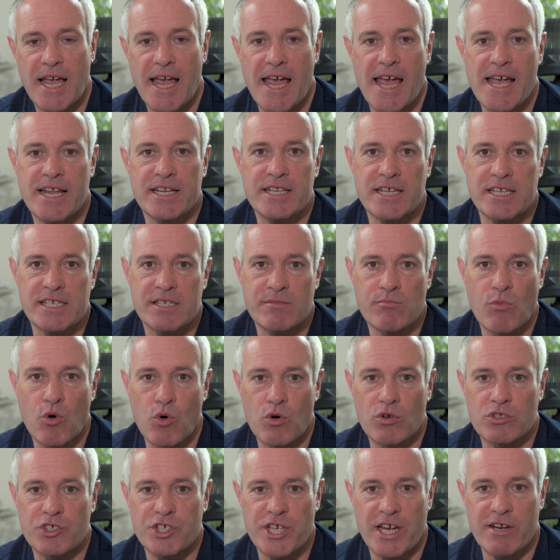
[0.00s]
and is
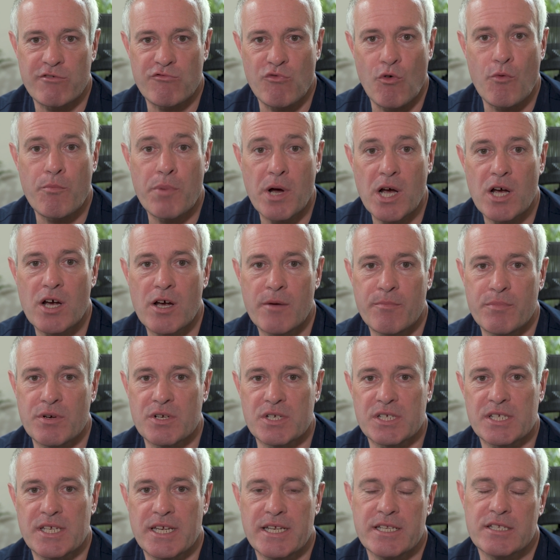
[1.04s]
more general
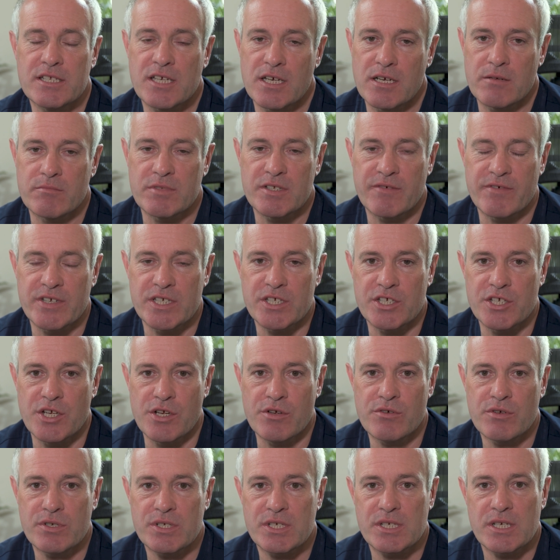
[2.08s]
purpose in terms of its
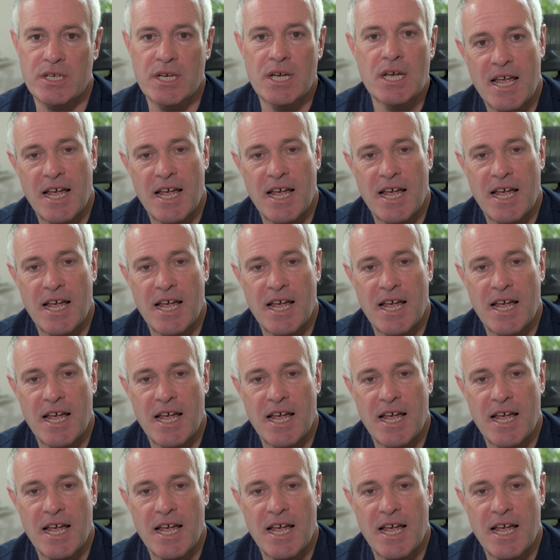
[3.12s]
use.